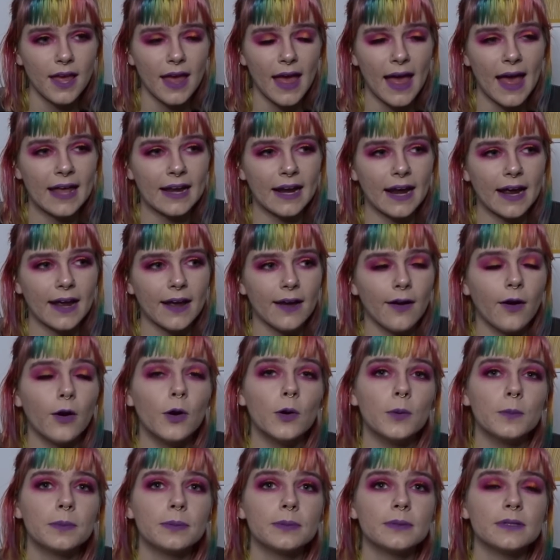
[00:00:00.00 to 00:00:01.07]
and I
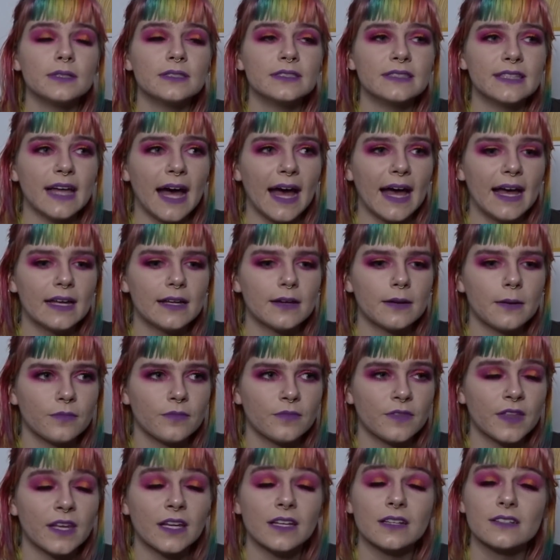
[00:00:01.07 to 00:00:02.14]
hope that
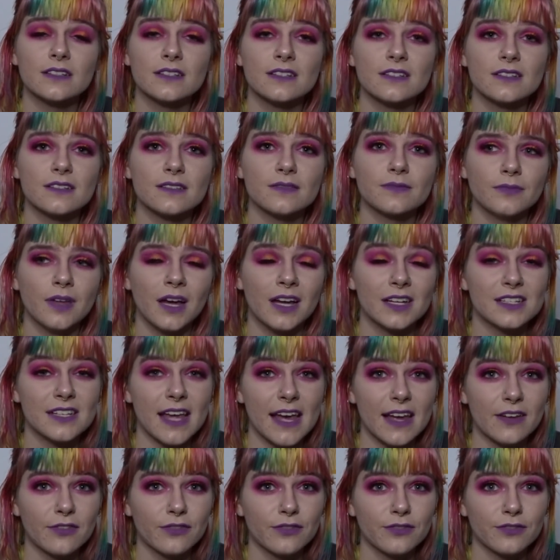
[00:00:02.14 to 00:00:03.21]
things are
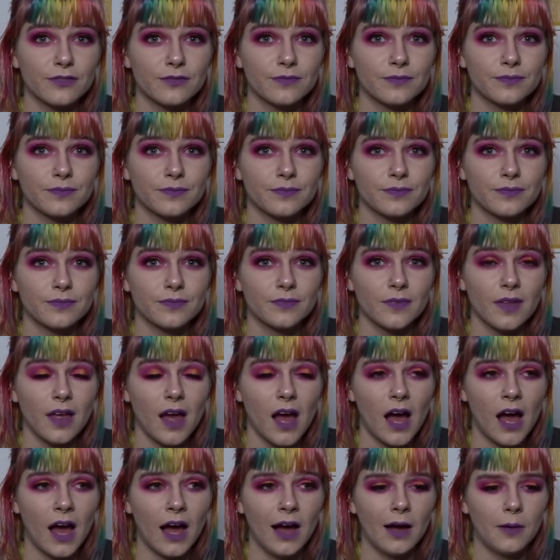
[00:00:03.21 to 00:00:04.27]
safe.
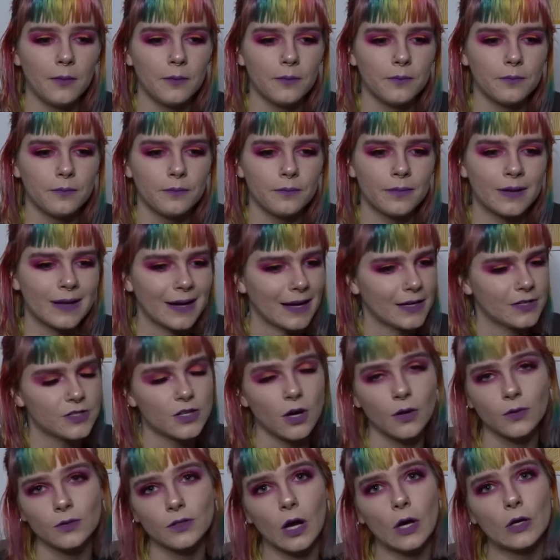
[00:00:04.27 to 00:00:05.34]
But I
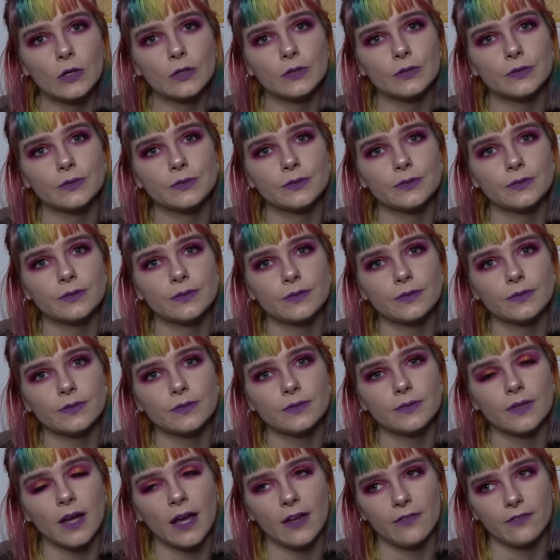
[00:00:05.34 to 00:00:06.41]
don't know
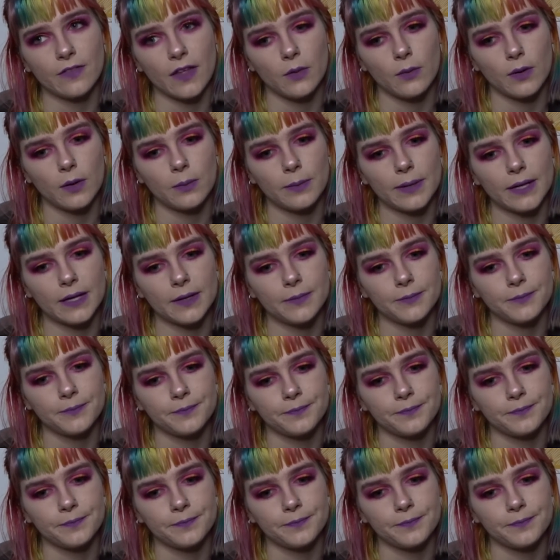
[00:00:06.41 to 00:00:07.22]
if they will be.